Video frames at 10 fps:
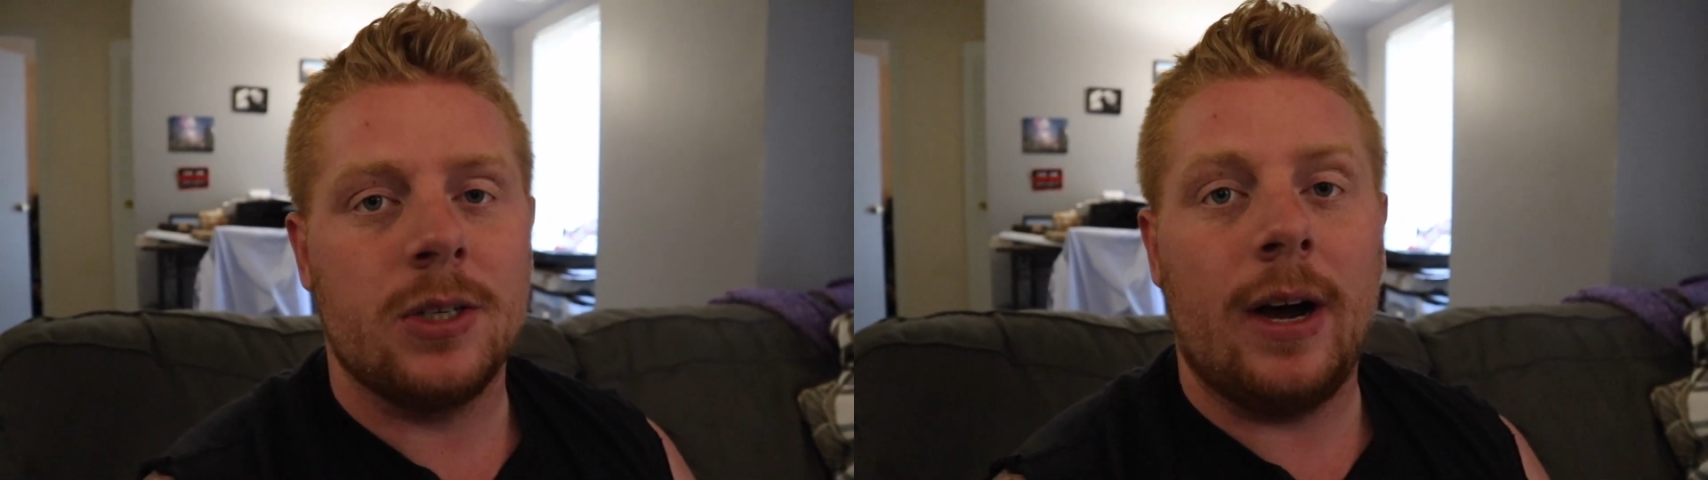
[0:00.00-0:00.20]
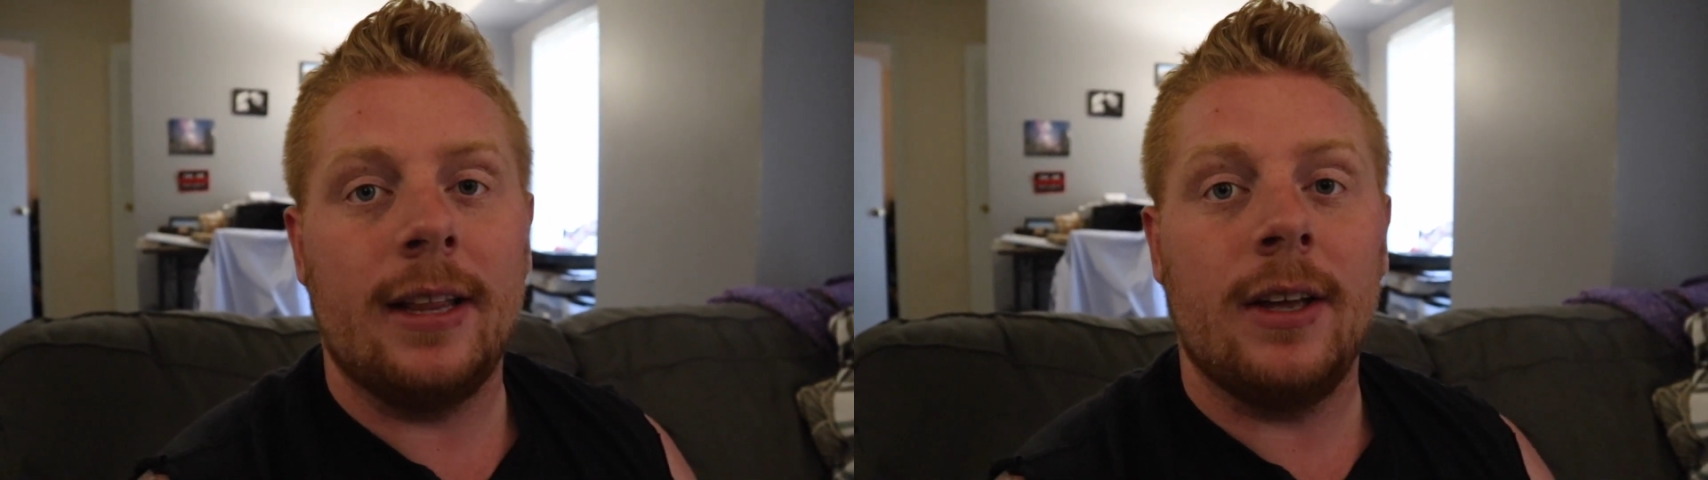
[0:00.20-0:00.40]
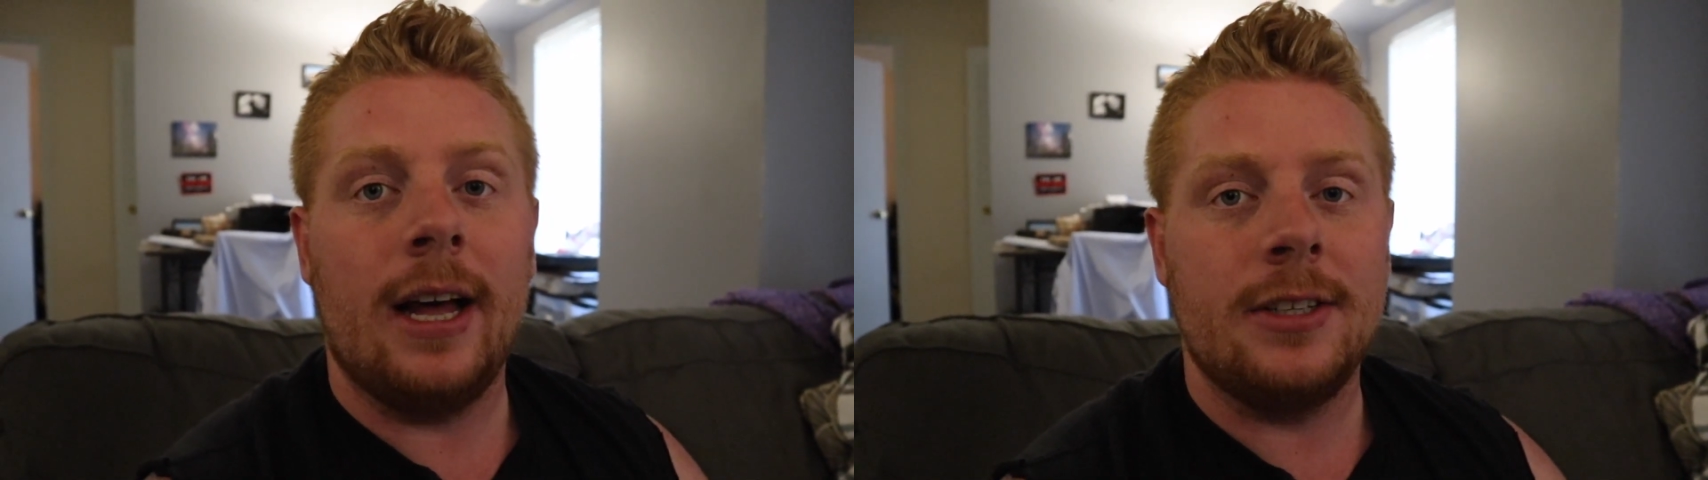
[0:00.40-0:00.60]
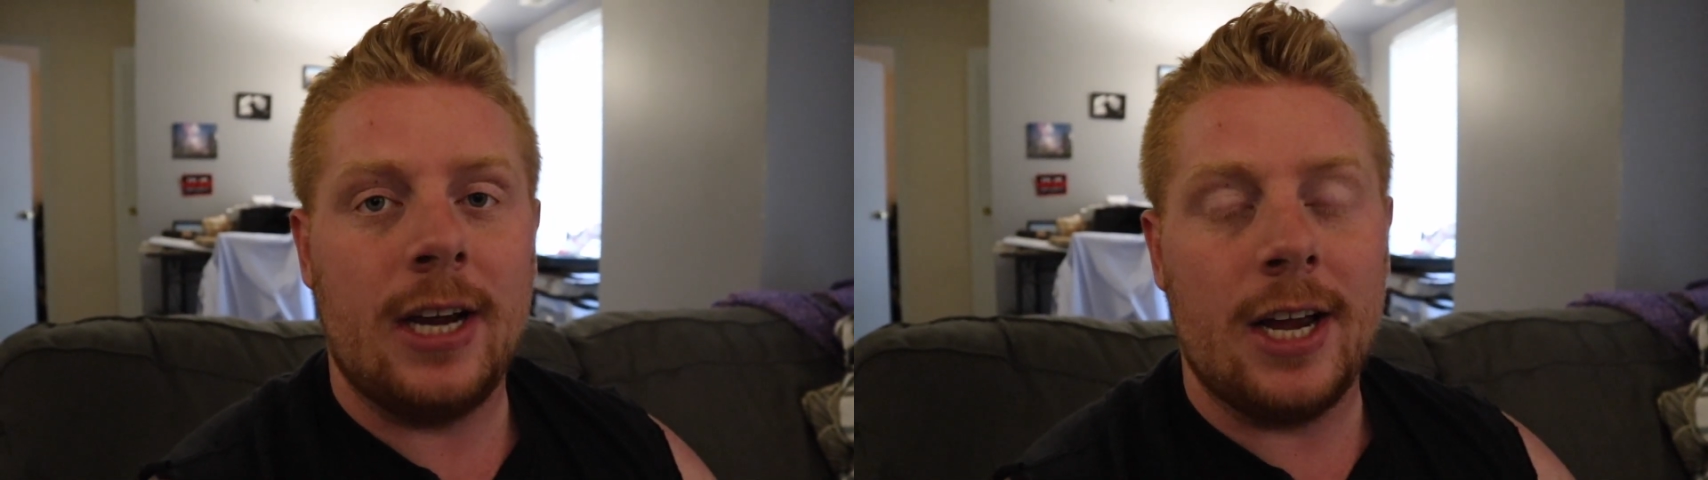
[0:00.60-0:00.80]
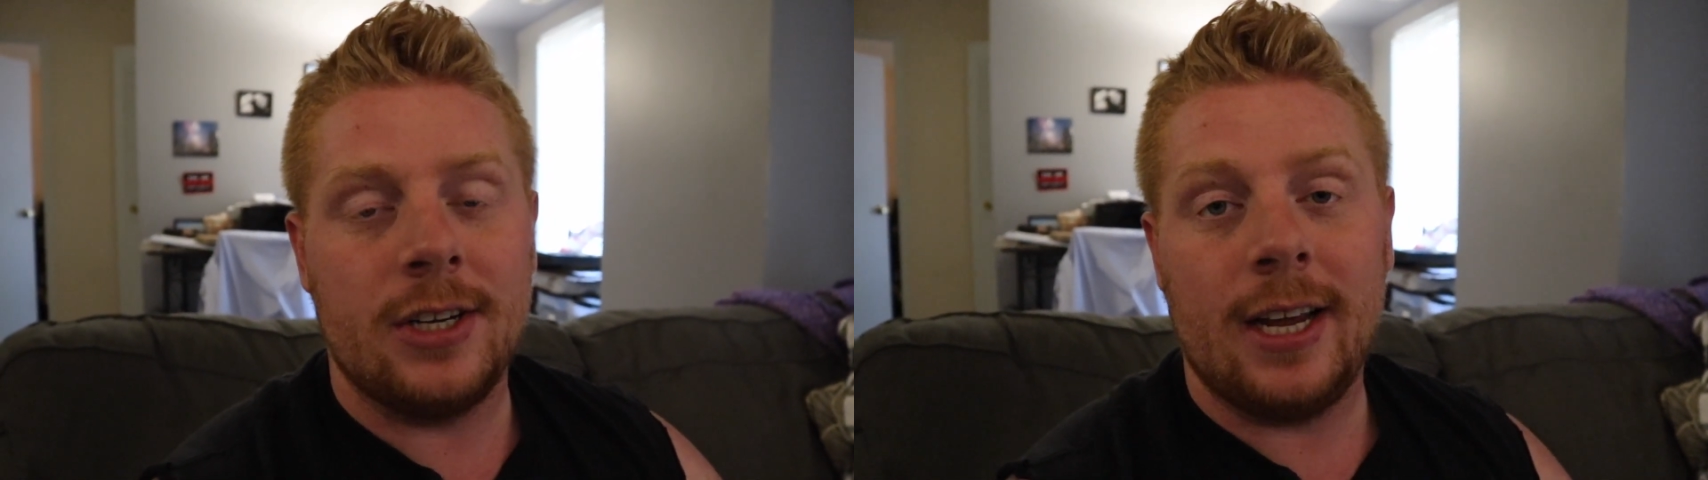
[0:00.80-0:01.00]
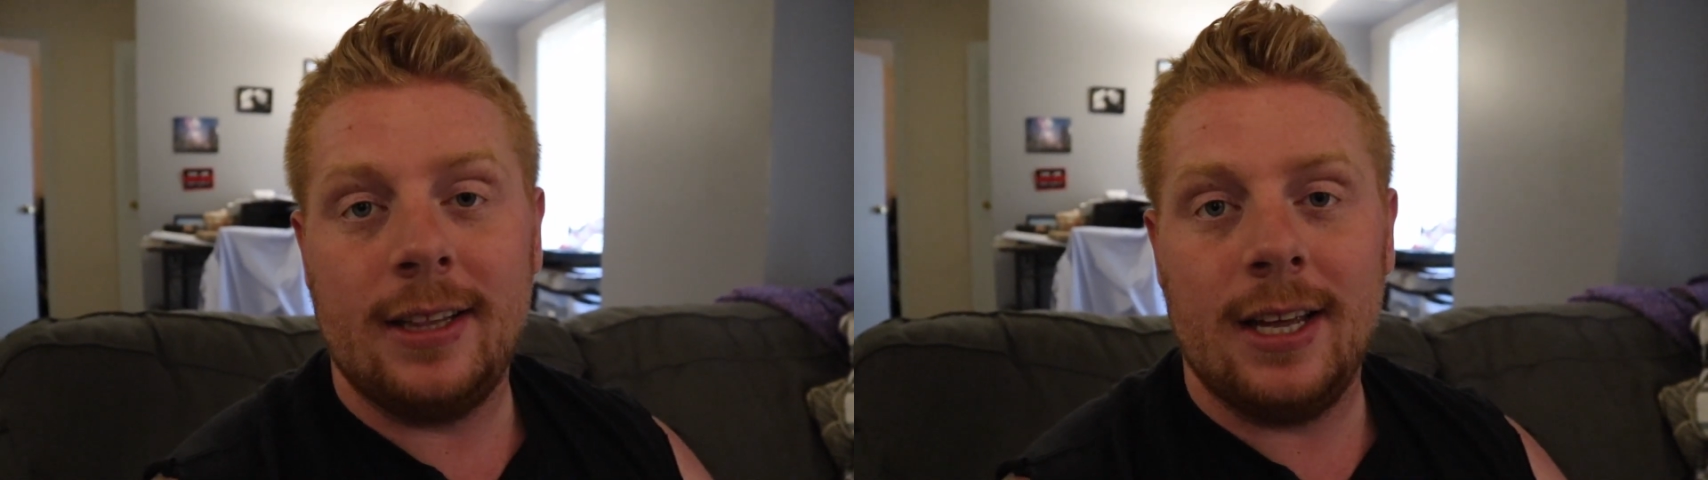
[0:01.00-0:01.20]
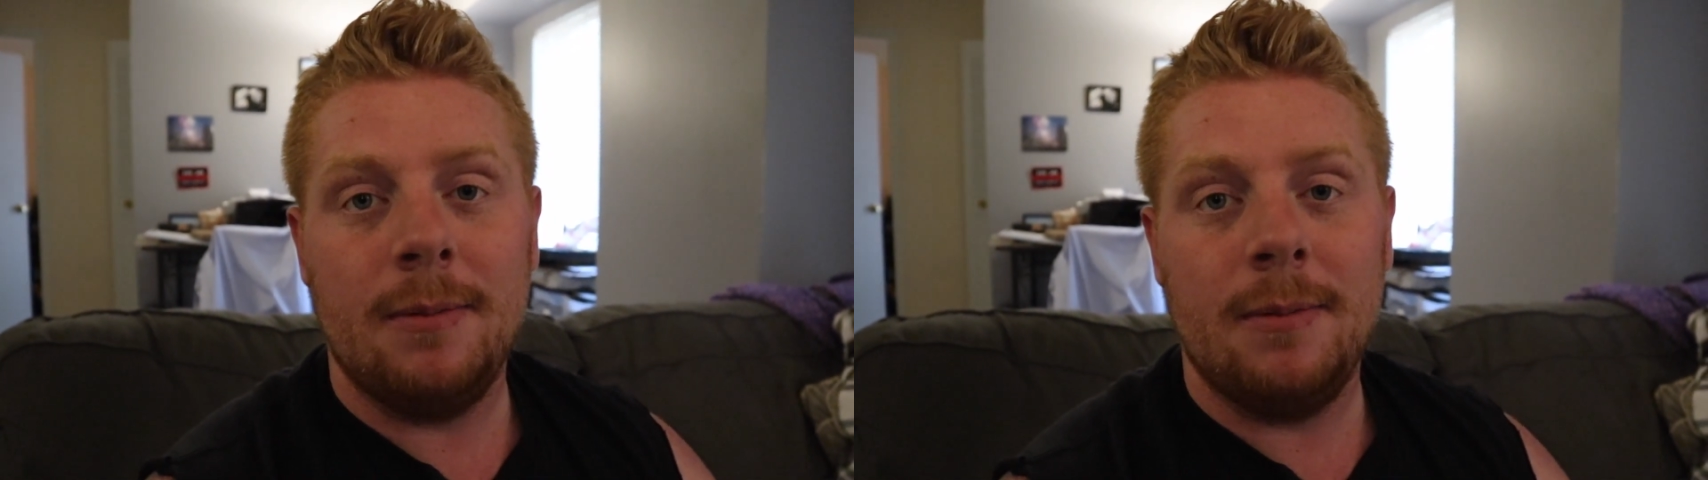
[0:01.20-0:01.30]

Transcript: so I had to educate